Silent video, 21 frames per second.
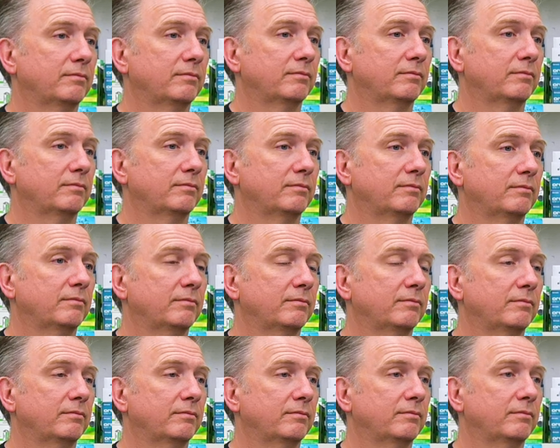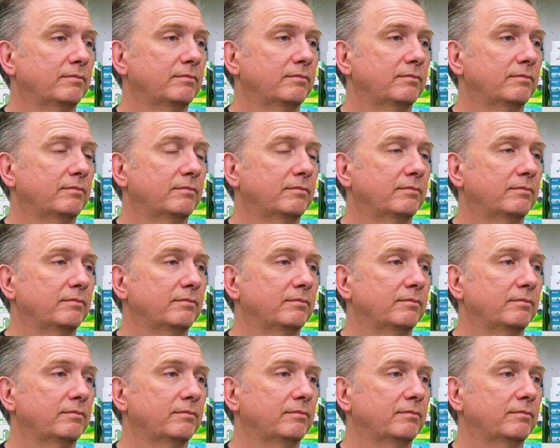
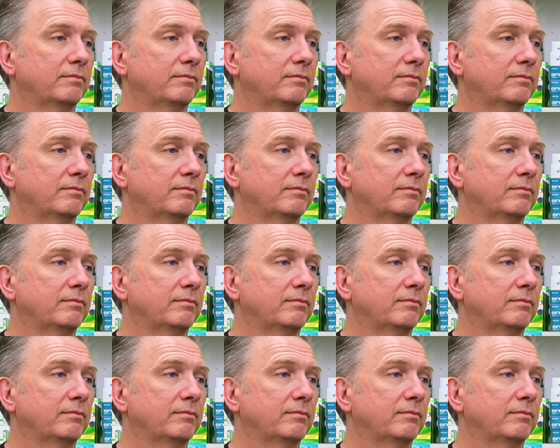(silent)